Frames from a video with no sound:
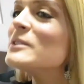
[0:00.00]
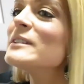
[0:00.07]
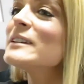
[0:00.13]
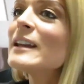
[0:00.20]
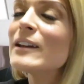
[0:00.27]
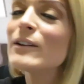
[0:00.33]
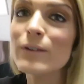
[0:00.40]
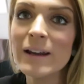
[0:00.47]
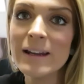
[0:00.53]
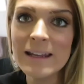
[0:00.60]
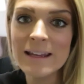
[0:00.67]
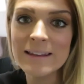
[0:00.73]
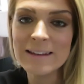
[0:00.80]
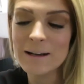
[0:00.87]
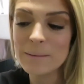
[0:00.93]
just getting ready
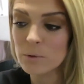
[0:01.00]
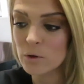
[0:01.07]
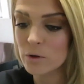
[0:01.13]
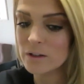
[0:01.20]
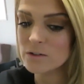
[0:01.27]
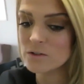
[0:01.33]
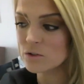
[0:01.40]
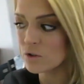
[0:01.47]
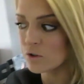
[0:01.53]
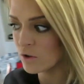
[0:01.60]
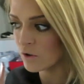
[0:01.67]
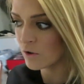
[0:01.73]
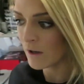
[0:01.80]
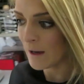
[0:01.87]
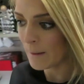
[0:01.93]
and then I'm going to
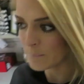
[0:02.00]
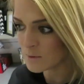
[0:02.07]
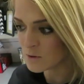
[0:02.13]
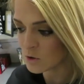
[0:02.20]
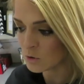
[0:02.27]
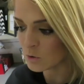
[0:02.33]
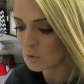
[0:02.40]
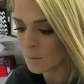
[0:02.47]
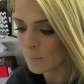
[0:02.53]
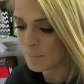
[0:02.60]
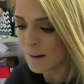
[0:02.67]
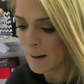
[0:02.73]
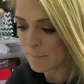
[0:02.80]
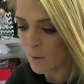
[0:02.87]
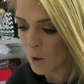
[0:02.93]
go up to
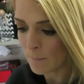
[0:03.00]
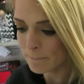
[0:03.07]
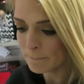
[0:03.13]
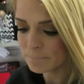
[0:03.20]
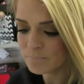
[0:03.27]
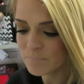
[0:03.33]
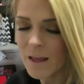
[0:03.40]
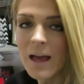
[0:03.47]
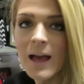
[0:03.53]
my mom.